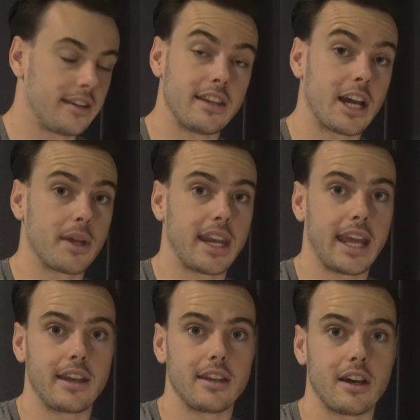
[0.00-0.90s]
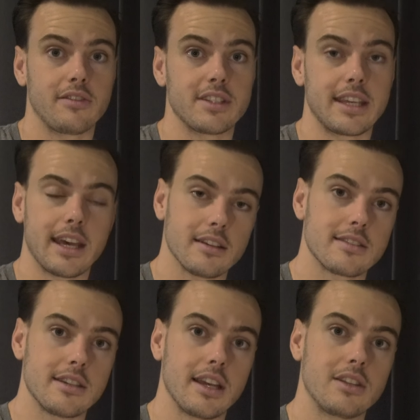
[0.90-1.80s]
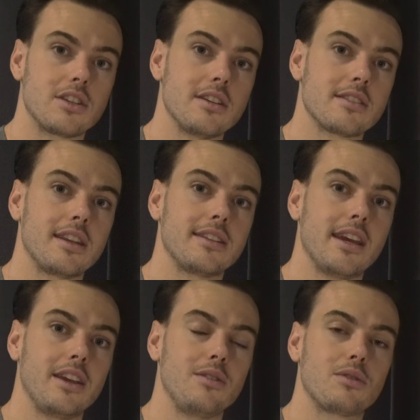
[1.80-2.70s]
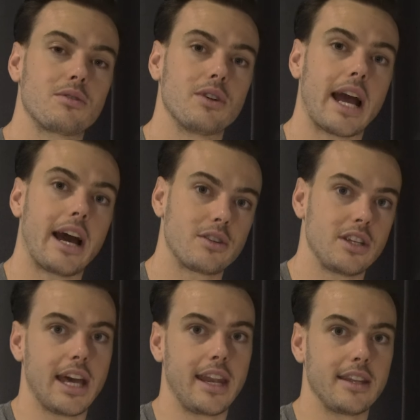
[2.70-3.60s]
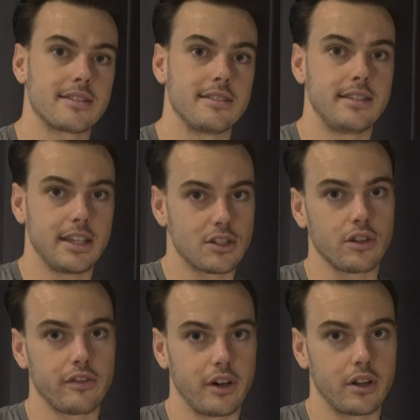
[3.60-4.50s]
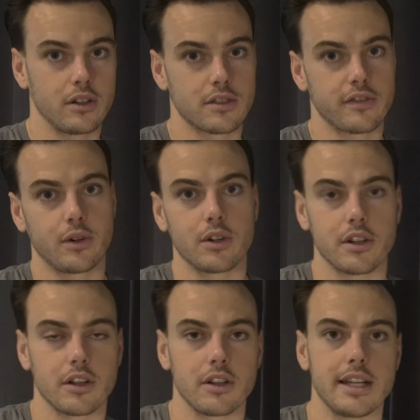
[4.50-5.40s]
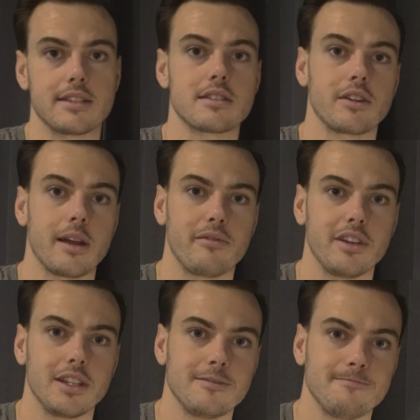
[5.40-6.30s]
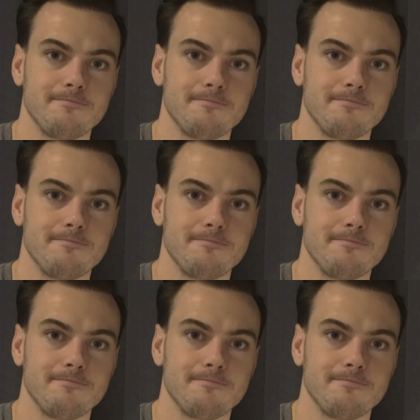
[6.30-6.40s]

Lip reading: Now I'm going to hand it off to Kelsey, and she's going to take you through how she edits digital photos for her Instagram feed.